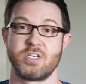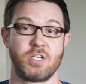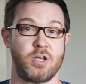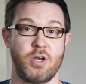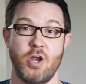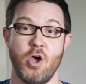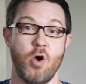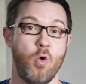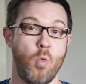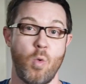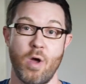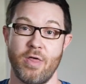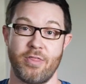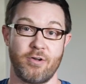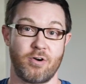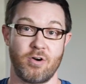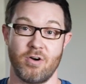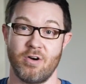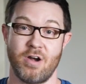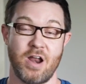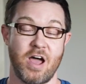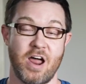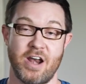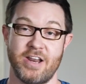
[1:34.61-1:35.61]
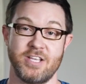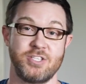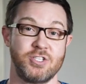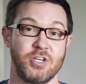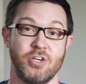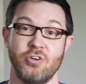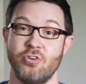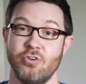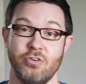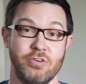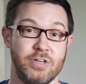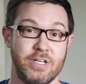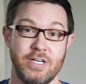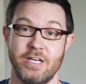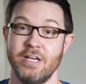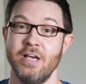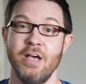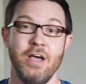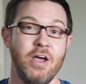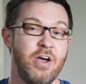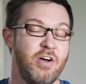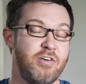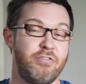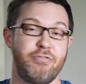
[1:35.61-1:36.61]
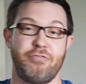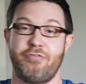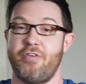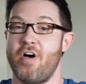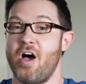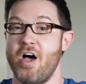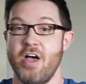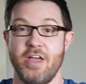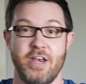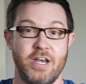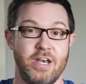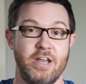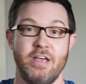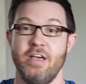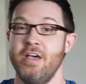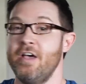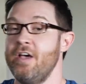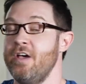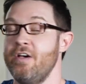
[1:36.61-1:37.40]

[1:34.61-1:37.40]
to know whether or not it's a good, fun,